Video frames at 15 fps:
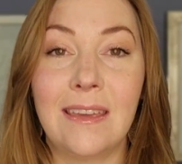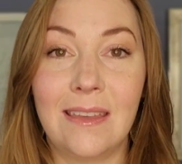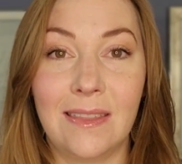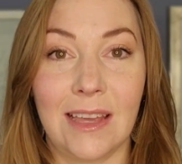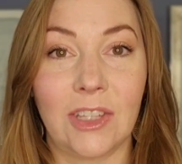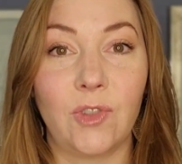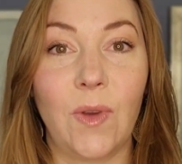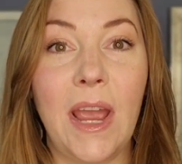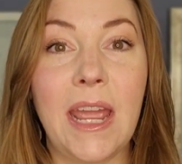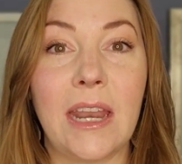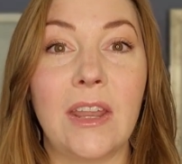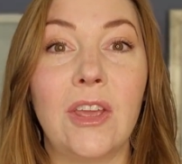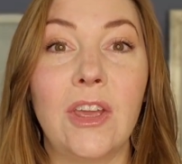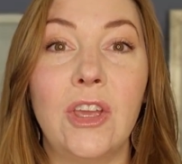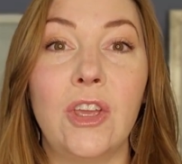That's right,
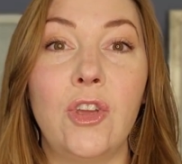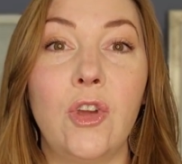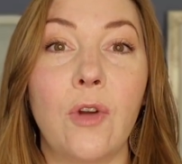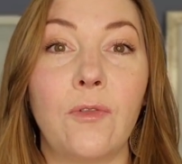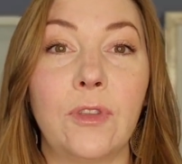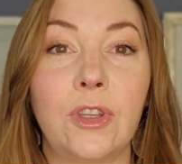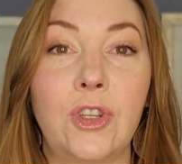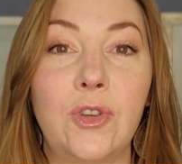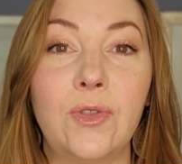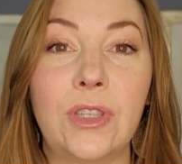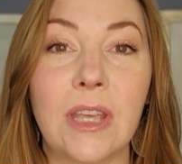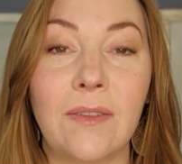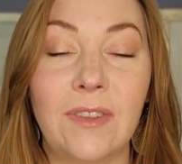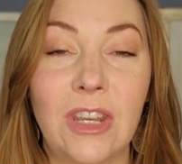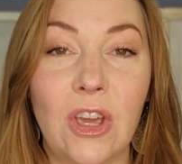you go for the
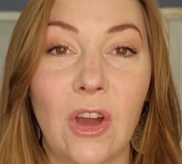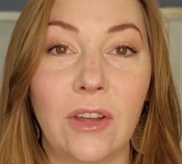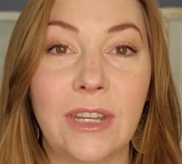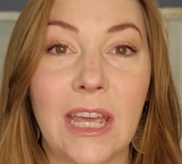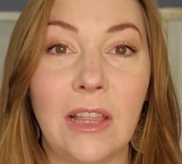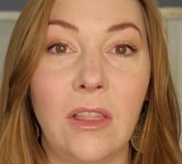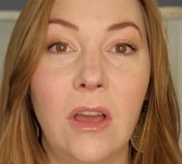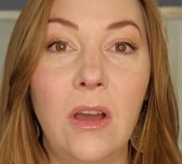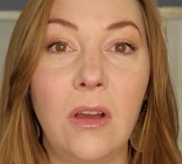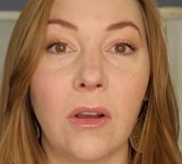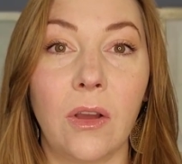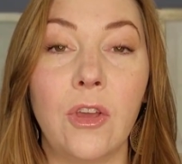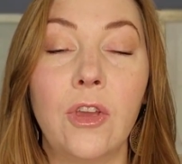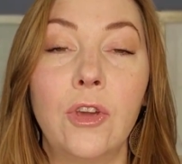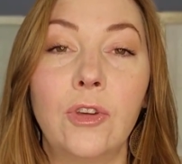$270,000 all day long.
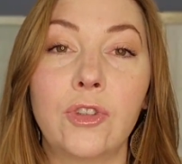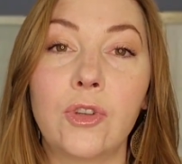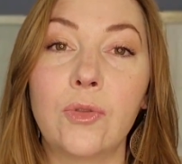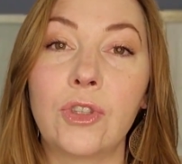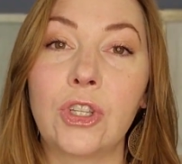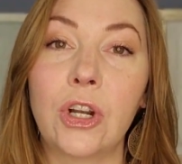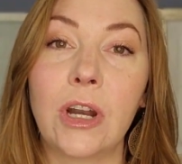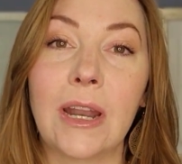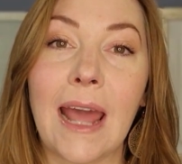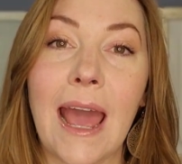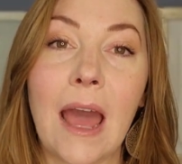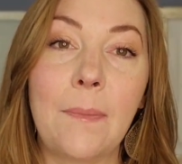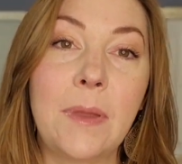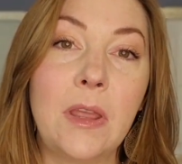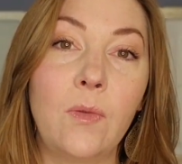So what started
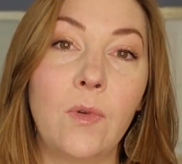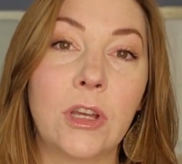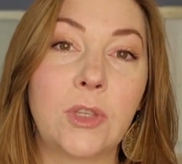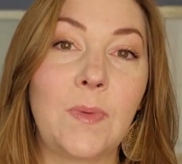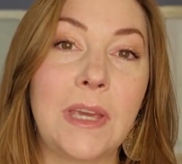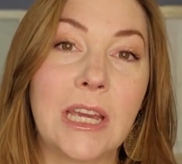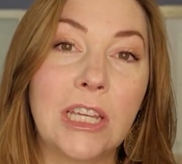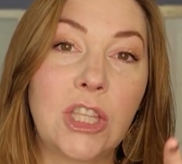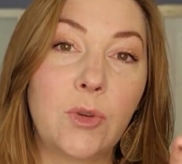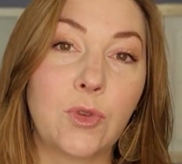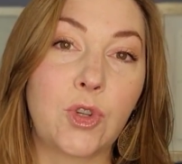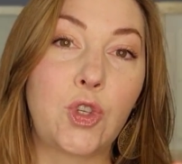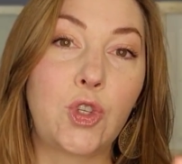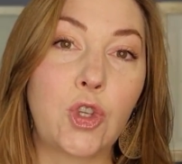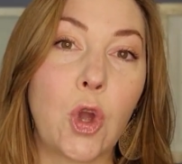happening was because there were
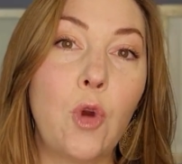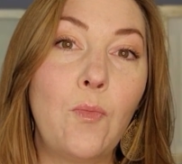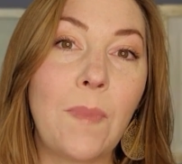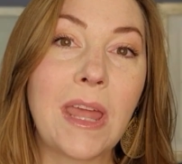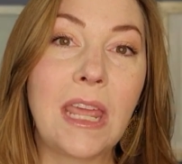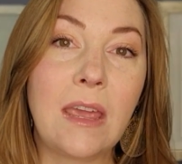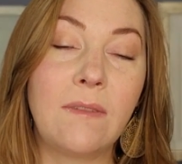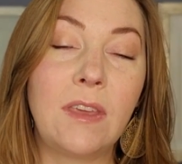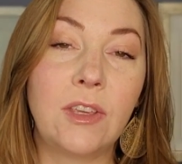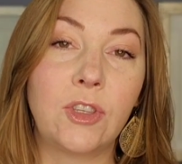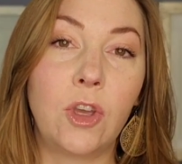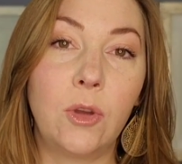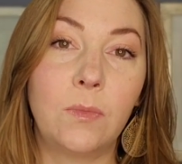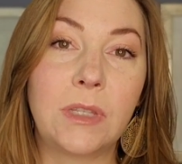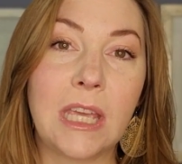so many of these
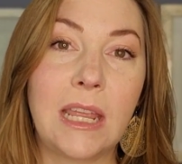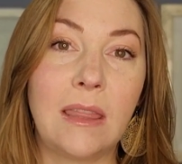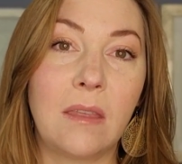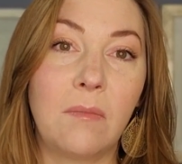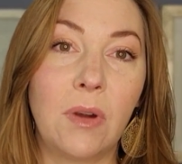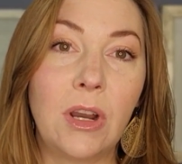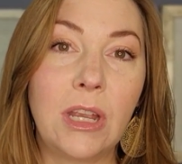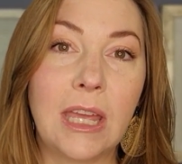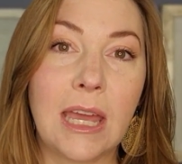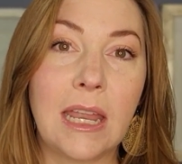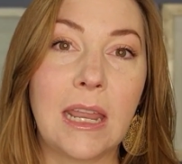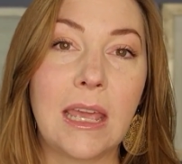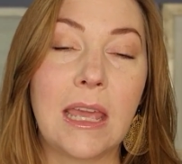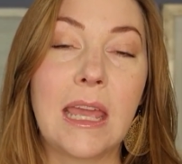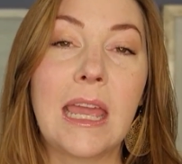homes hitting the
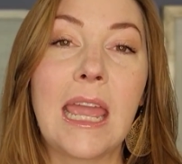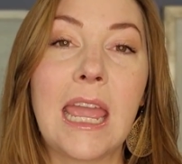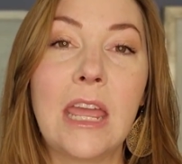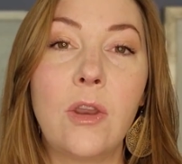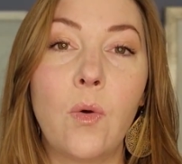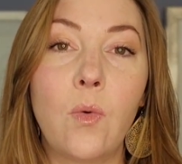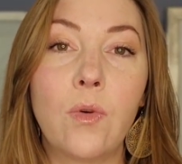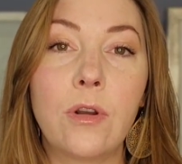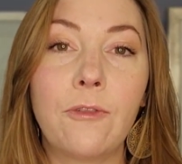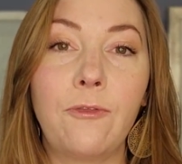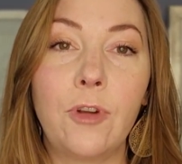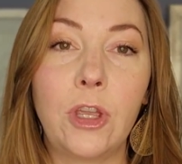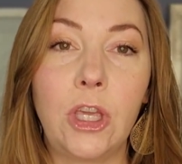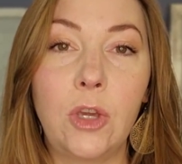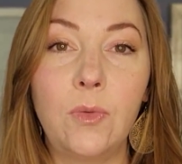market, in order
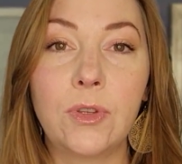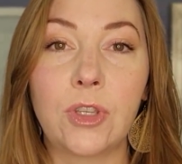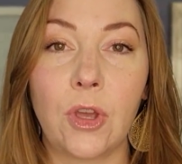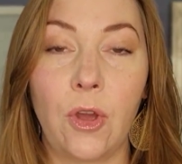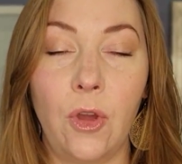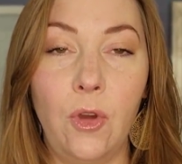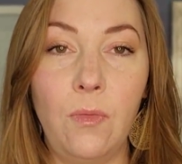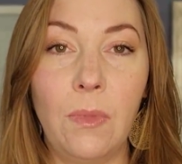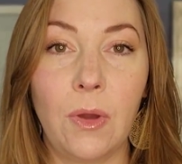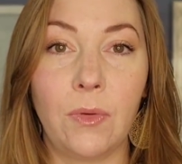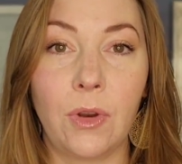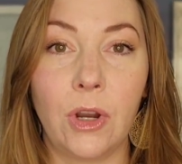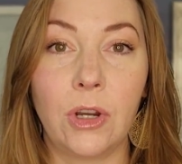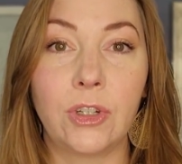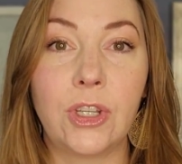for you as a
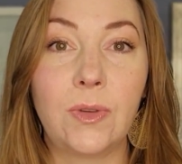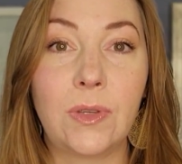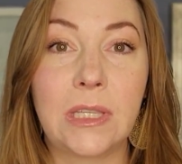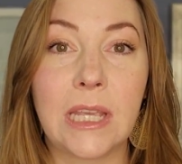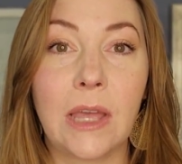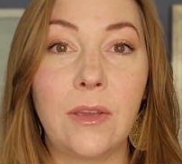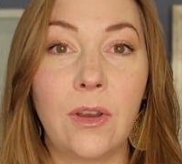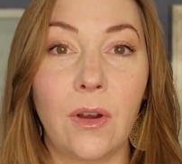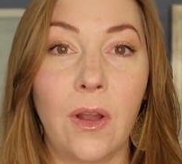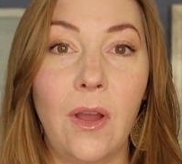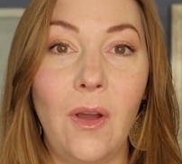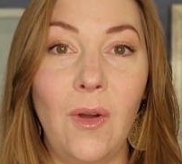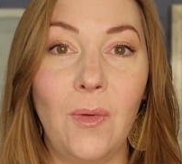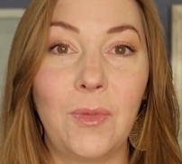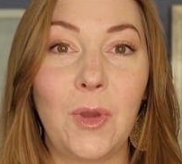homeowner to sell your
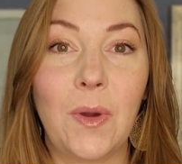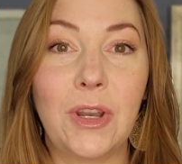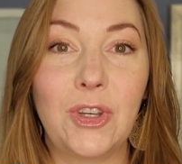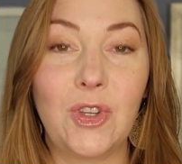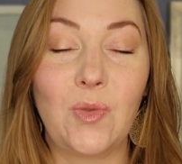home, you had to do